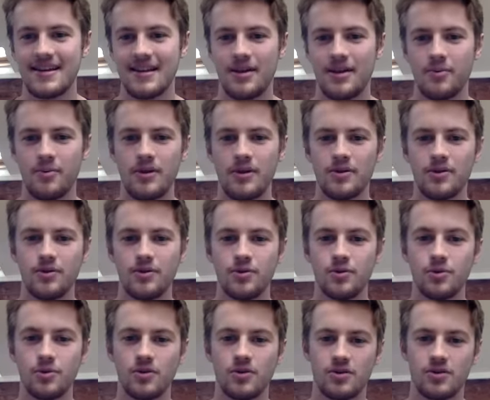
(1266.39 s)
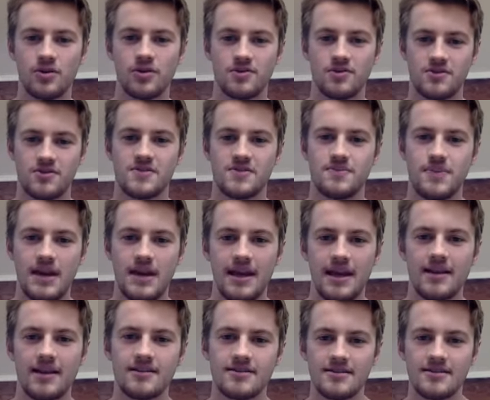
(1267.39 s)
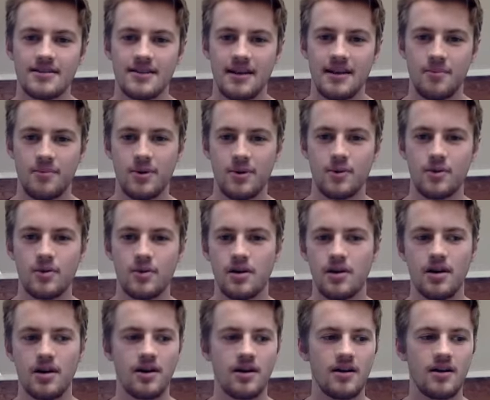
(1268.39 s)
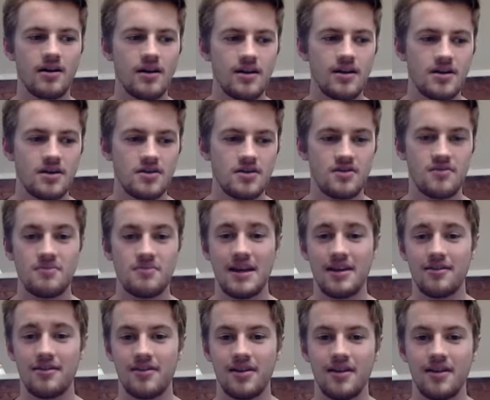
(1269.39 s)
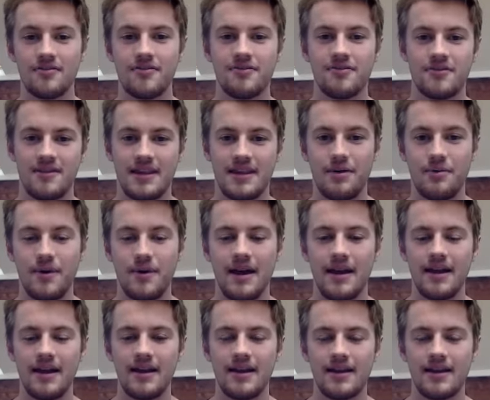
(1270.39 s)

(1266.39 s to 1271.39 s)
Like, we are all conscious beings, and we all are sort of made of love in that way,